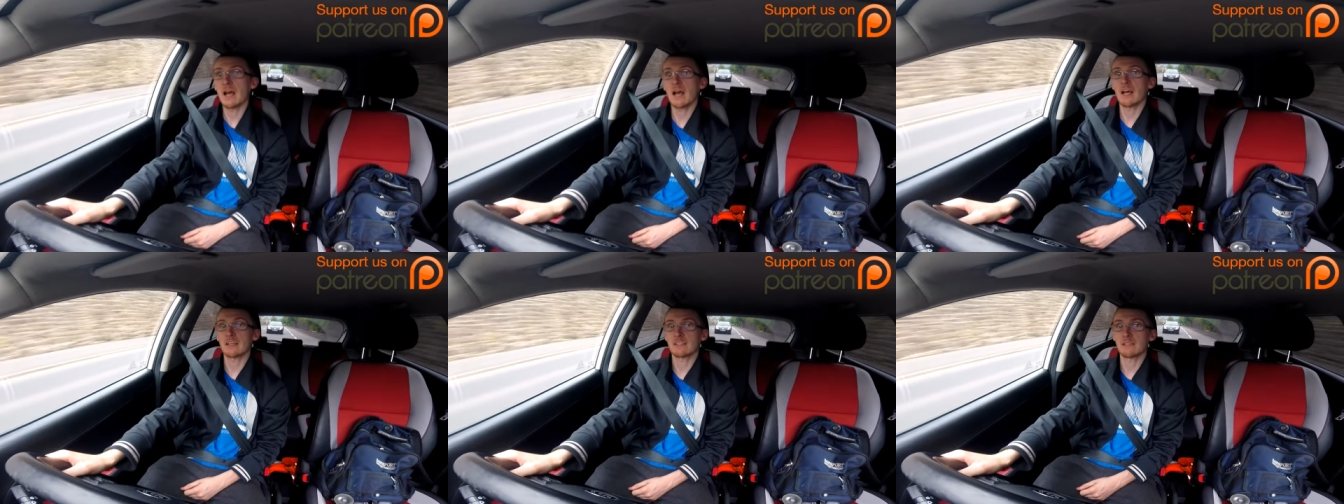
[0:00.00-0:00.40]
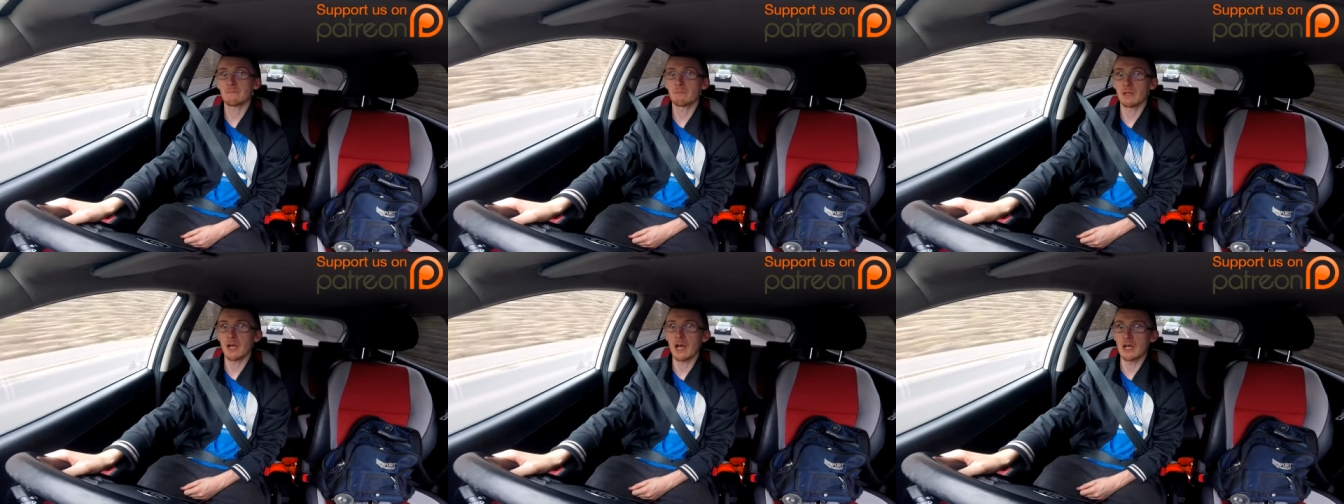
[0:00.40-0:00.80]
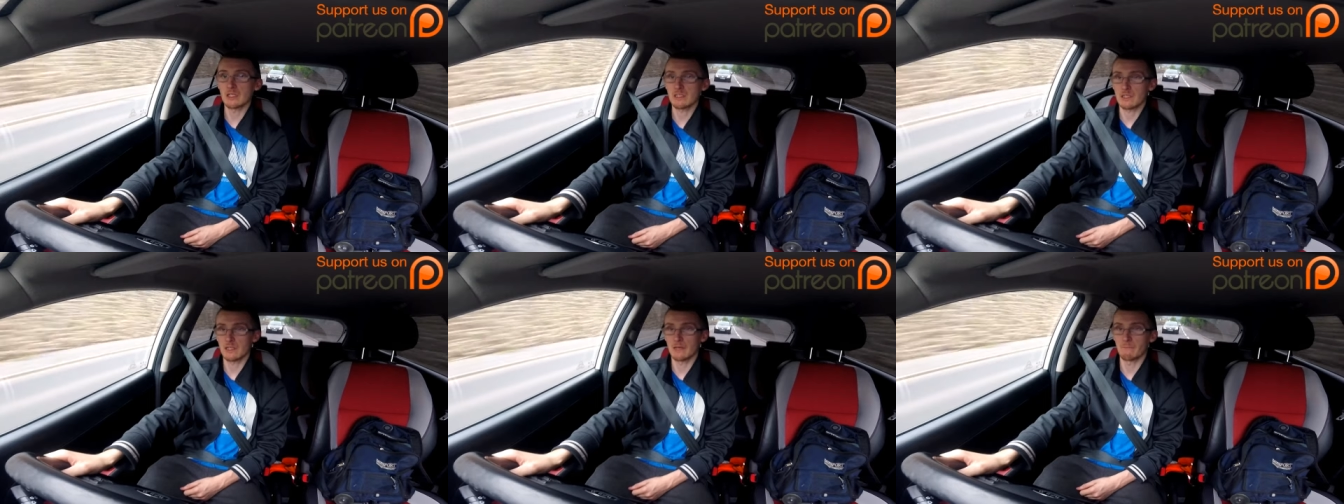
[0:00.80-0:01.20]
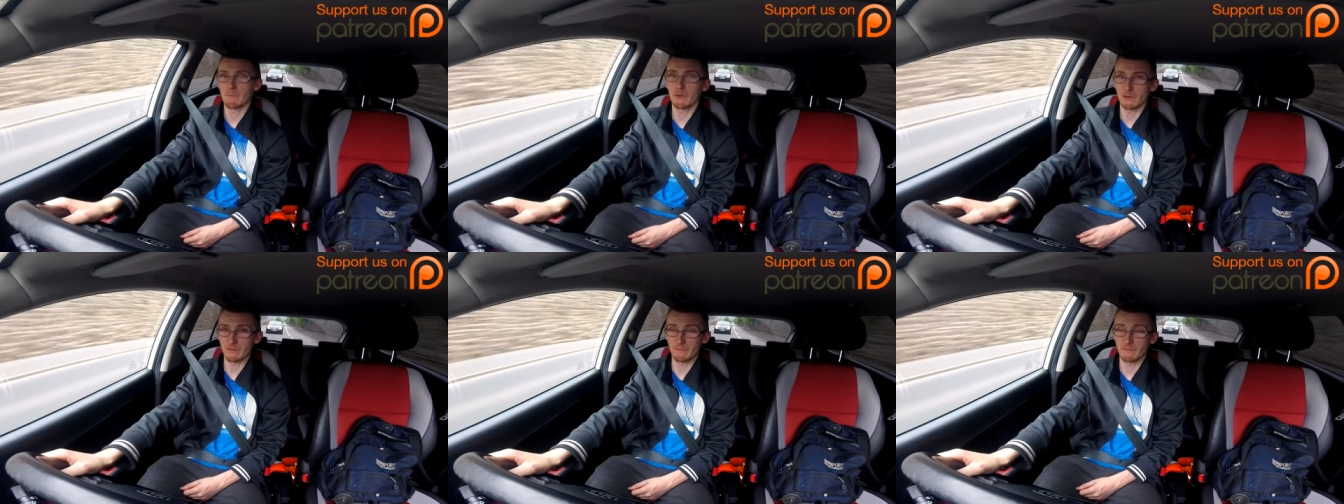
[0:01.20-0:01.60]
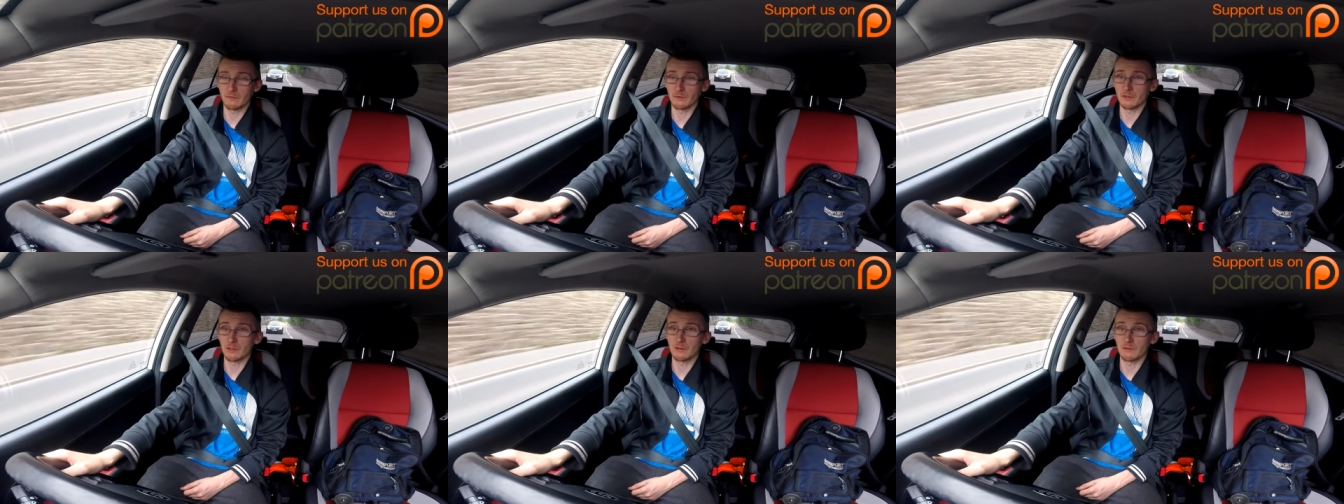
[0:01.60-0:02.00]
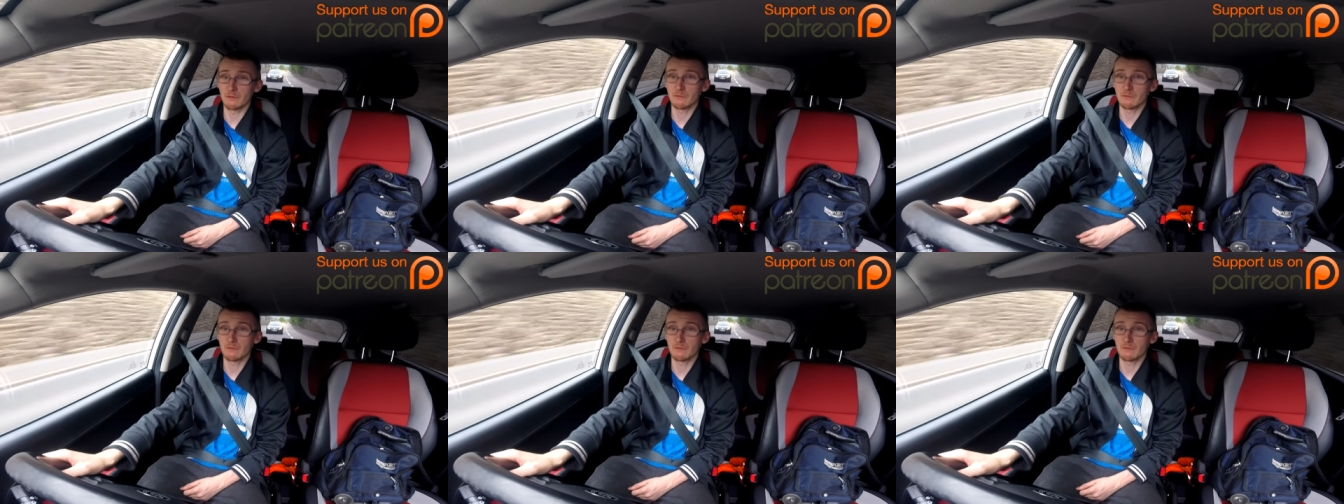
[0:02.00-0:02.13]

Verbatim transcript: I see my arse at that point, funny enough.